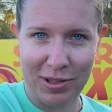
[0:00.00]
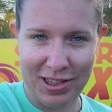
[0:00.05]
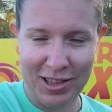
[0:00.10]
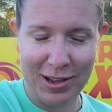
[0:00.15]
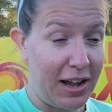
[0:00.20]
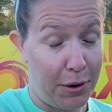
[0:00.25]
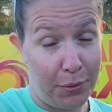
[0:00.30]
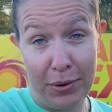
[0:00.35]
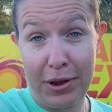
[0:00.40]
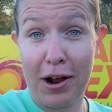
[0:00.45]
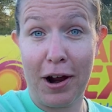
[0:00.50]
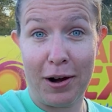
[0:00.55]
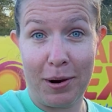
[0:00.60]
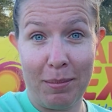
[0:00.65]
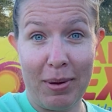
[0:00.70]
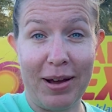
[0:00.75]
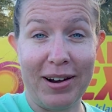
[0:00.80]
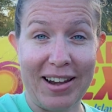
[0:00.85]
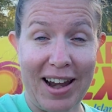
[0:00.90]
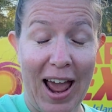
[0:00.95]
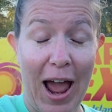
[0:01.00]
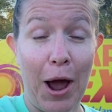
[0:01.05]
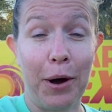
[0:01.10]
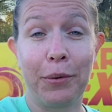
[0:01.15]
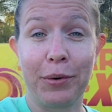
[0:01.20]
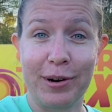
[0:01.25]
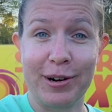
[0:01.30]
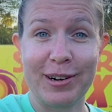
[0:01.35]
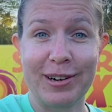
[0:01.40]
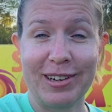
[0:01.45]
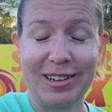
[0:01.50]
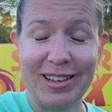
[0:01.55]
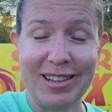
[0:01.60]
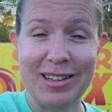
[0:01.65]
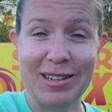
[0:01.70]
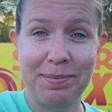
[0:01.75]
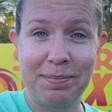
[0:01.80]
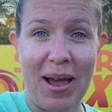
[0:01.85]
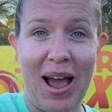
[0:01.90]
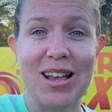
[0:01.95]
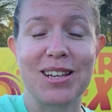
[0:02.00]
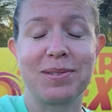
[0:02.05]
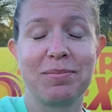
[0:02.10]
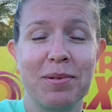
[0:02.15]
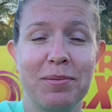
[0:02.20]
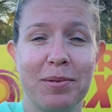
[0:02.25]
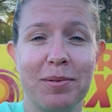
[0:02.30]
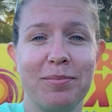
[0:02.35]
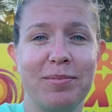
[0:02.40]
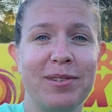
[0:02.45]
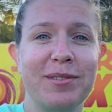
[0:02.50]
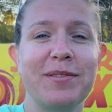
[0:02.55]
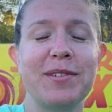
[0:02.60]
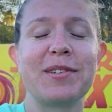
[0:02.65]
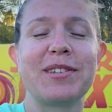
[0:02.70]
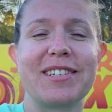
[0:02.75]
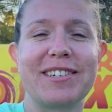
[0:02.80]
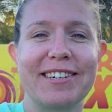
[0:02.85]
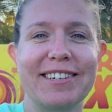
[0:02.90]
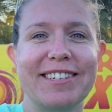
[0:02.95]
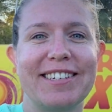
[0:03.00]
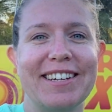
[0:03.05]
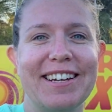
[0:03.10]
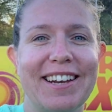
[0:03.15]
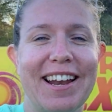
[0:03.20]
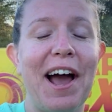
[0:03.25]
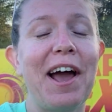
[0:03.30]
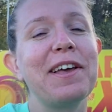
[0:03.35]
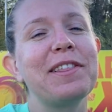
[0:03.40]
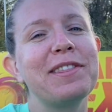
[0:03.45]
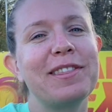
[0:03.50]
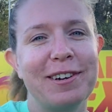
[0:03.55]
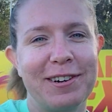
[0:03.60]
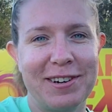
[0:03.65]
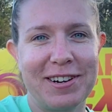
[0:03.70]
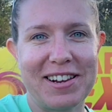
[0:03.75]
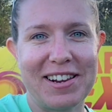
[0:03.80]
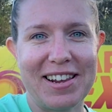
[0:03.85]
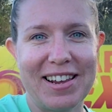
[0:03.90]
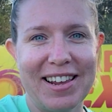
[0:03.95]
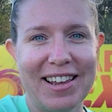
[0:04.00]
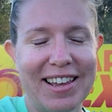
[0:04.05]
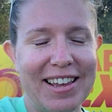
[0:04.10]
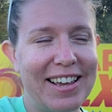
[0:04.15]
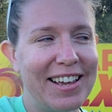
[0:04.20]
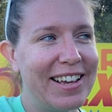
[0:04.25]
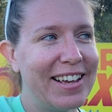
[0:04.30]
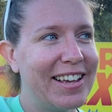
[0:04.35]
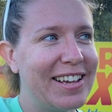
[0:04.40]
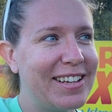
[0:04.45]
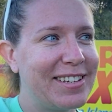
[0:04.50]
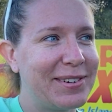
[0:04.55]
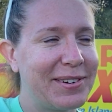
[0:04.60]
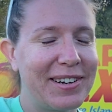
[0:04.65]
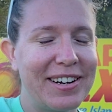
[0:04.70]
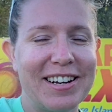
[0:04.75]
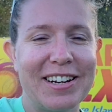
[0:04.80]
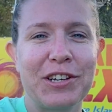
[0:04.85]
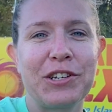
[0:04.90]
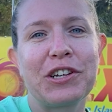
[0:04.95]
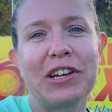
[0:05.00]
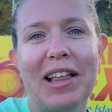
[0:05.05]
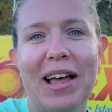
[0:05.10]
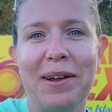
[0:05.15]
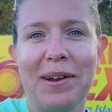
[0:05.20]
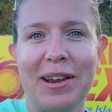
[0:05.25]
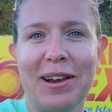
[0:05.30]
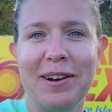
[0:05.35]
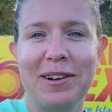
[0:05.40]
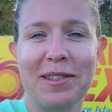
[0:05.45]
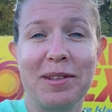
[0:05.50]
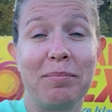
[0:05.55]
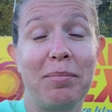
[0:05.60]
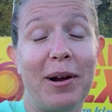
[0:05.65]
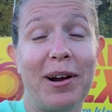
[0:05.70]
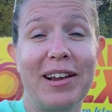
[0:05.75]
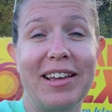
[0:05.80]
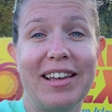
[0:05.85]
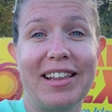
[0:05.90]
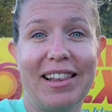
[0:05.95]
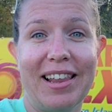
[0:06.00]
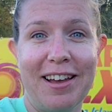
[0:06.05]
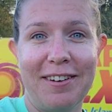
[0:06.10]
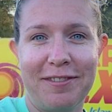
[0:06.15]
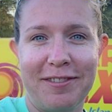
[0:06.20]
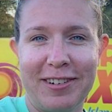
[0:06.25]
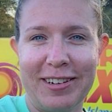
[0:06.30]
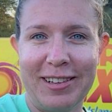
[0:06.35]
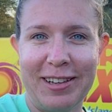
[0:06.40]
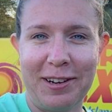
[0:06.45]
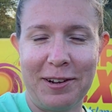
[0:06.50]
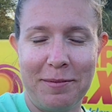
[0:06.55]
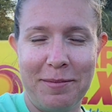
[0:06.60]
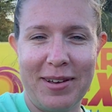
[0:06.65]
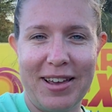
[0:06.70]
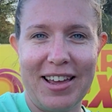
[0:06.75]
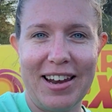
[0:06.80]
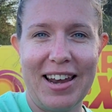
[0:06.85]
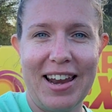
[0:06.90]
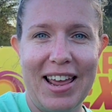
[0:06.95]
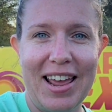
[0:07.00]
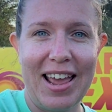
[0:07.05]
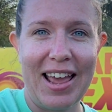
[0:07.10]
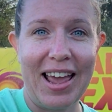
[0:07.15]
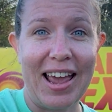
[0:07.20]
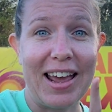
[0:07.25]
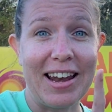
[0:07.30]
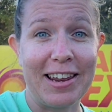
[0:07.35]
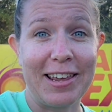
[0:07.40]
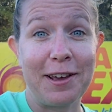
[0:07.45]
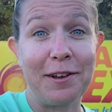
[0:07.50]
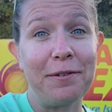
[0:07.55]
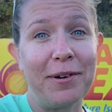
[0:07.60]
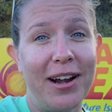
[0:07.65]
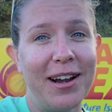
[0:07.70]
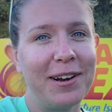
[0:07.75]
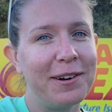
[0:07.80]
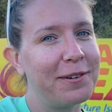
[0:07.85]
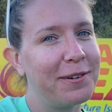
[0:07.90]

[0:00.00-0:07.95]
it. Now, we are about an hour early. This past member preview starts at 9:30. So we're gonna chill out here in the parking lot for a little bit and get ready to